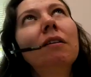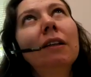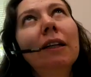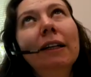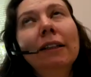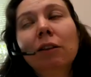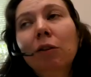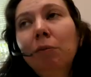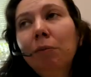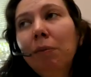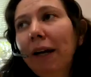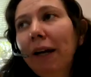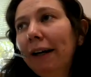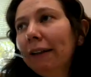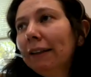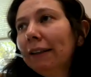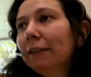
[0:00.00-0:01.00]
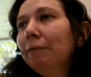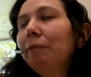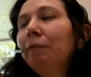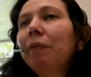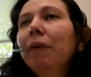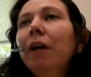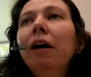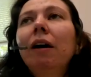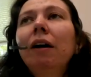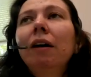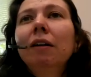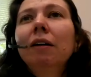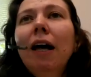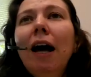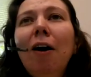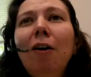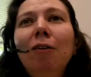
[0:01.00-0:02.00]
less complex.
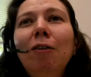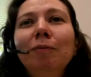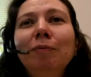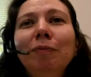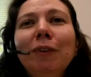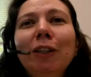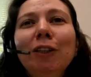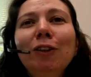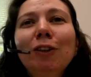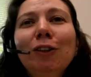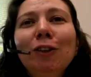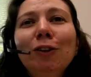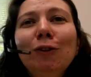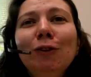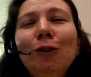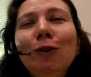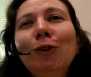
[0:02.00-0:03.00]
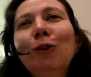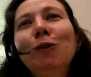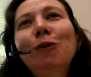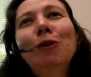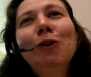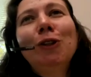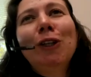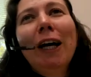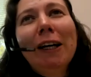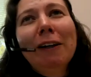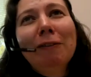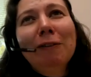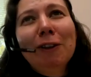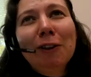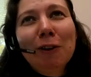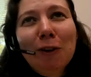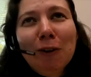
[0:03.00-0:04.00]
Now, those of you who would
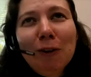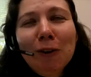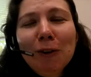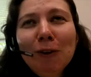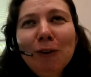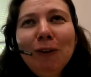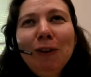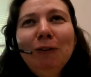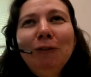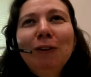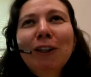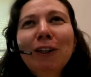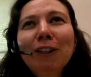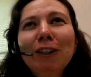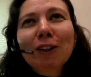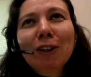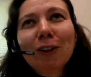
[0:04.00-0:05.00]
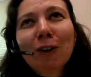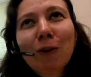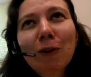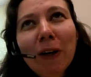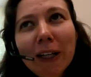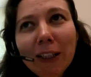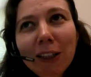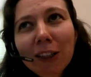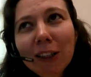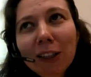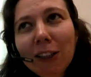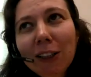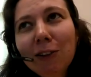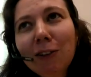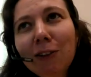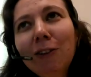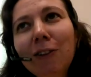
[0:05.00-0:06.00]
ever go to differential
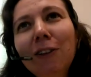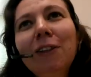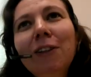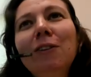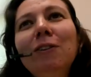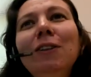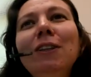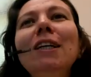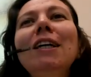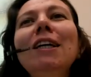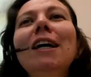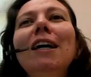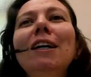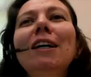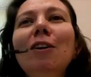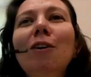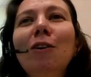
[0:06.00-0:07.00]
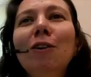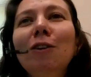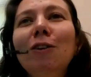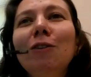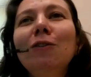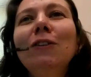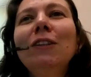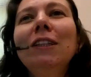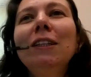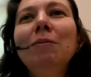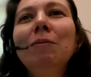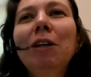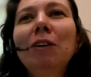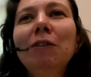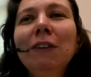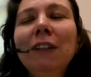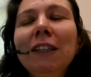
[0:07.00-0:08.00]
equations, you're going to see a lot of
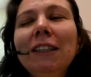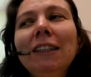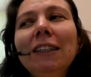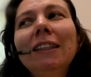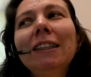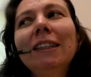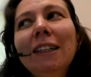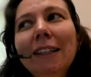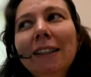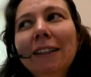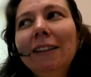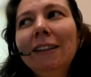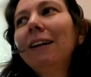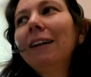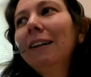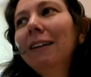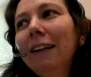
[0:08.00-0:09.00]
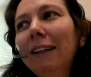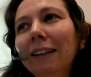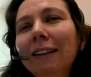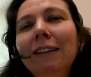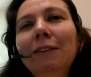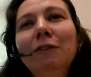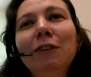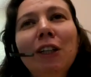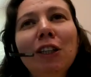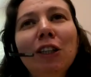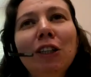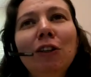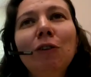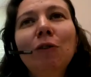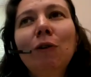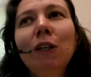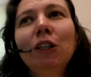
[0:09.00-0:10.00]
similar things. This is literally like
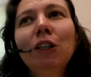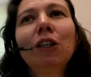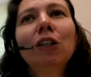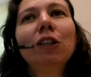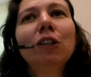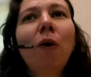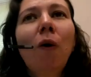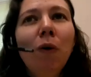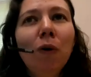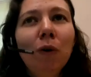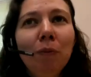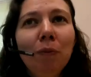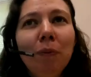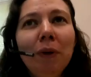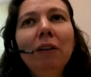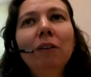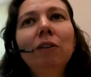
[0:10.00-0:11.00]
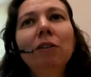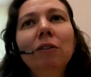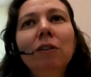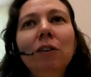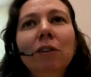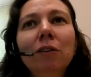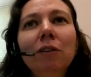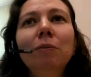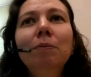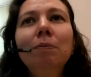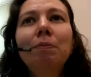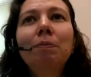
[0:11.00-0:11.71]
differential equation is all built on those